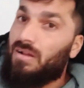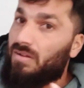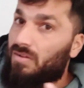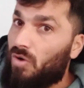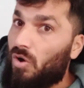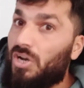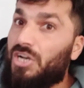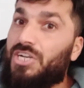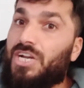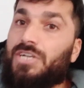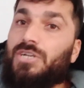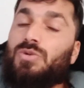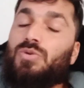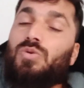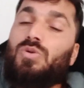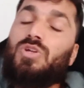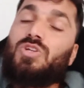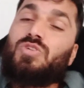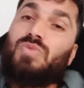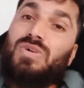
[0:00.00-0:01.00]
Qualitative
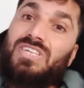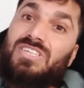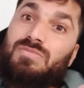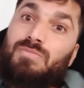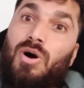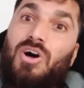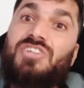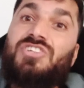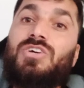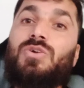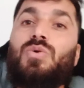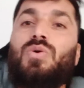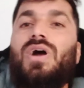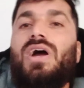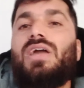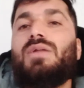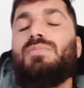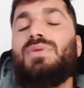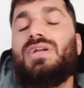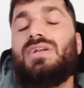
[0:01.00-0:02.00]
tools, what is margin
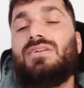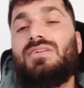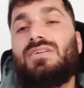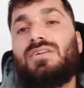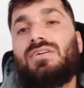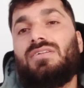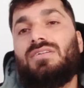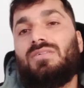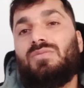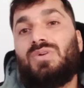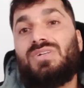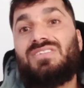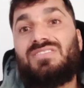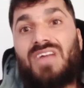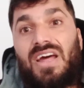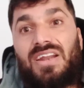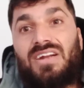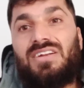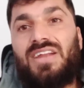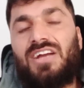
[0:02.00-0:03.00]
requirement, what is
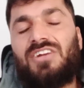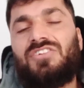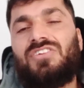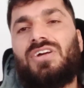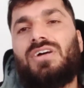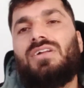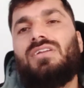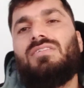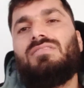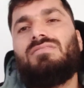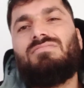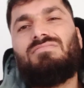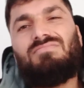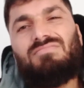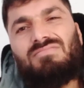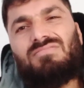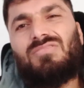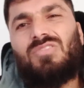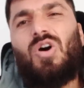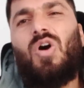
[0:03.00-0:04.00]
direct action,
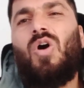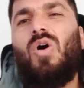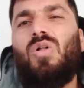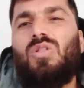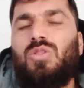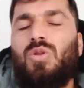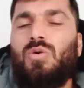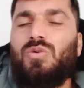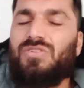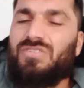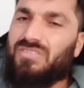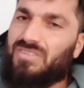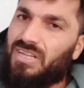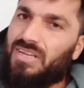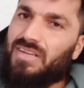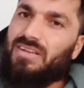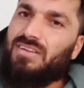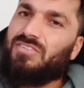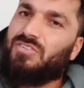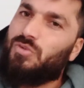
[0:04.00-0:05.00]
all those
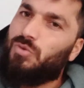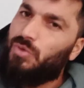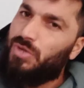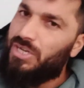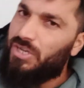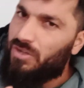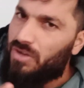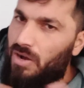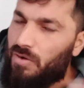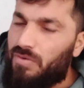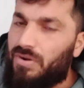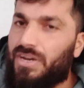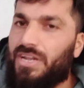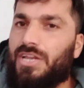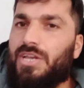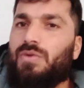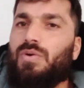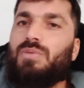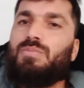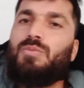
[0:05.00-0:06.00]
things you need to cover
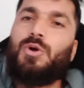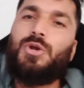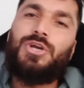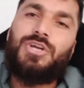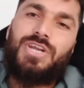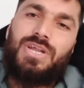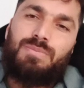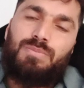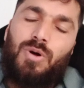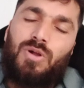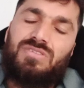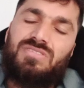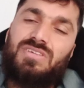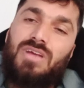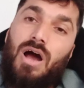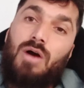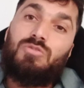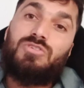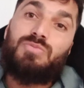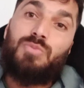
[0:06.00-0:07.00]
in your monetary policy.
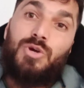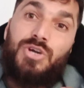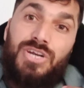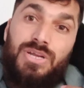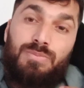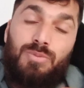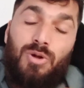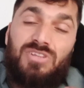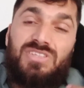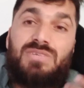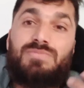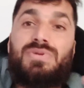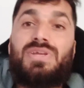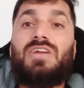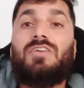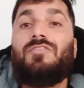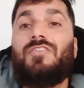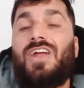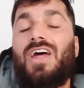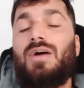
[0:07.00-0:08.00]
How is monetary policy
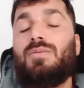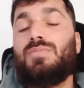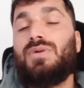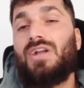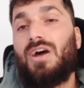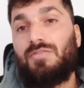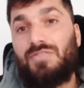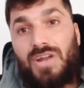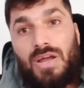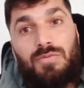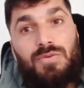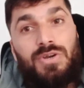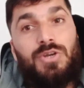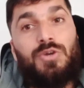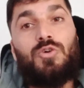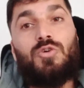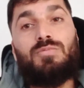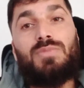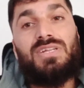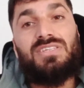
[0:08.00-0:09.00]
being framed? After every
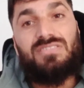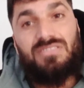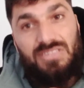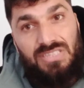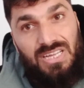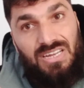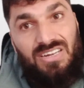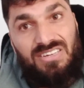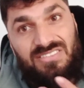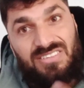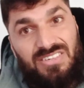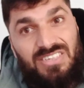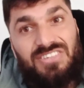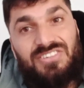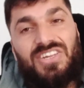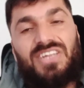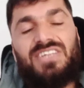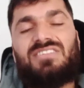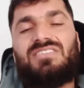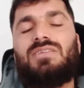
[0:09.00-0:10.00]
2 months, there are certain
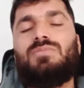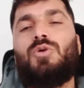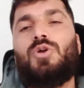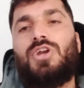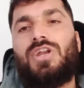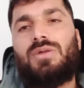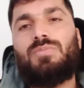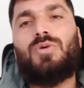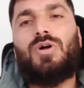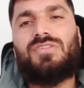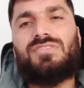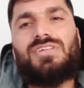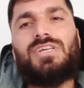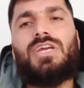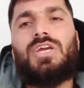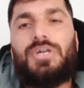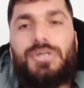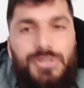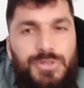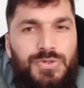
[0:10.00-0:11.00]
changes in monetary policy.
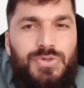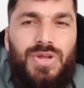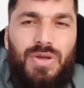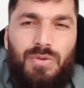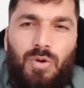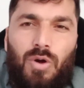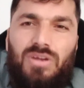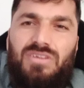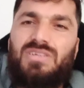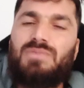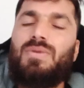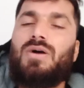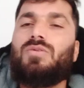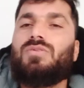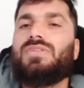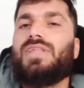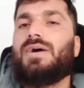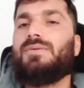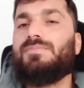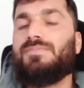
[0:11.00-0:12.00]
You should have knowledge
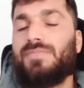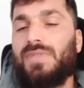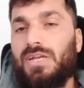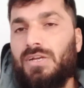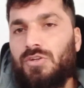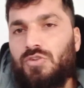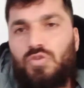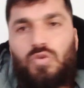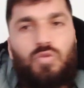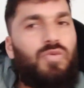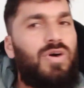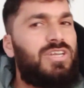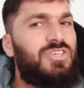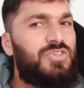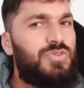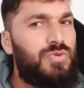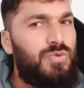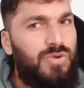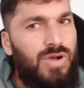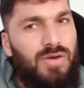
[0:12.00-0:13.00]
about them. So
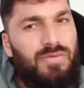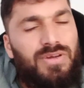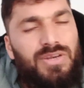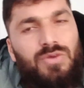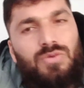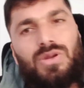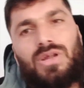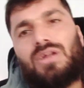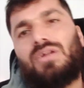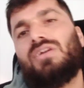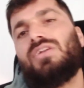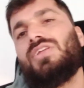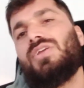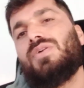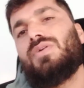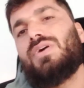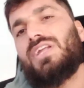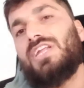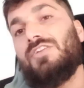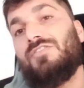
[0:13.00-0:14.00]
once you cover
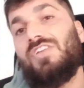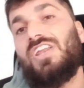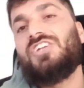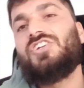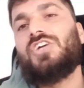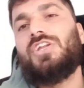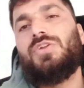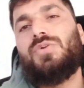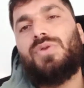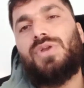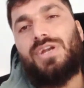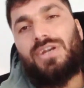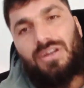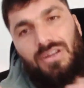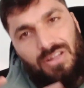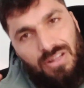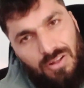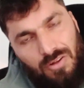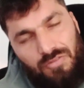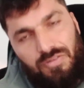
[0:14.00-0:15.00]
your inflation unit,
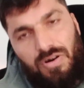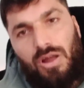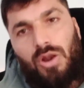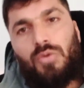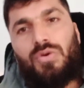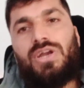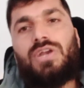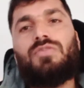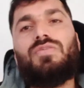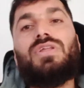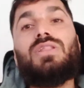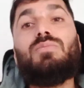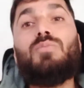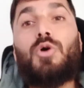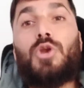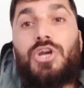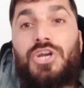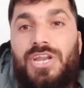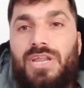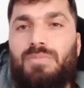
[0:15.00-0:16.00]
follow it with
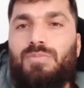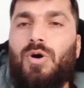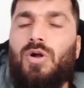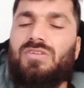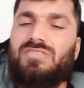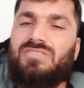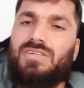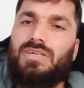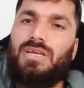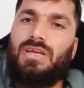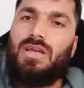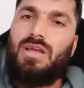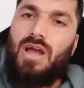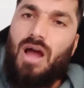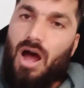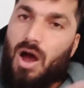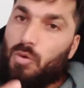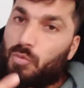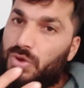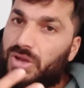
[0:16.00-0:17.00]
monetary policy.
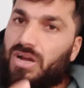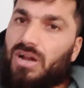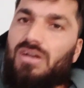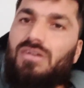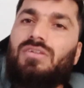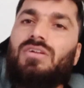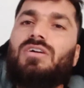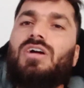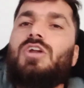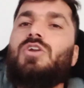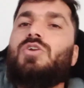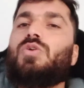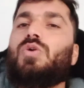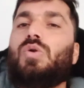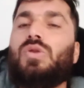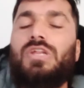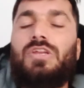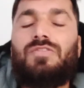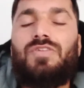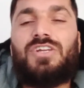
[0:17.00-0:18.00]
How we can
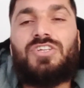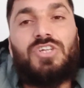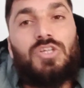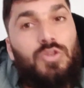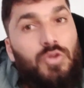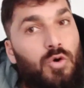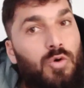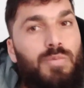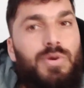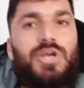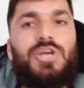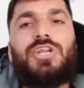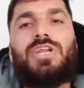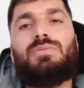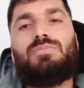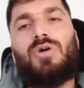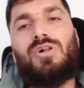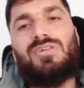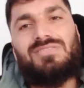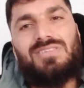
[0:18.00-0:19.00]
control inflation through
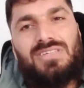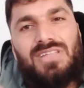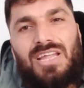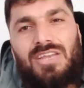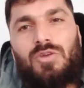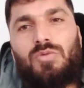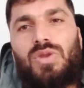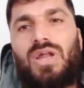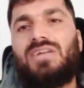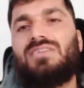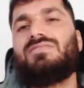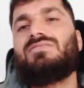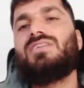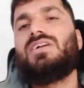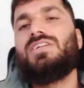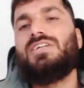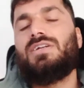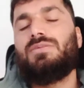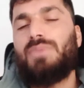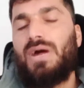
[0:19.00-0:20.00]
monetary policy, then you will
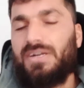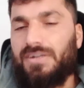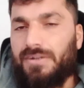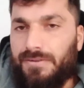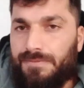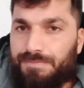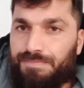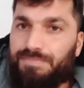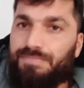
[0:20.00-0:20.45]
understand it better.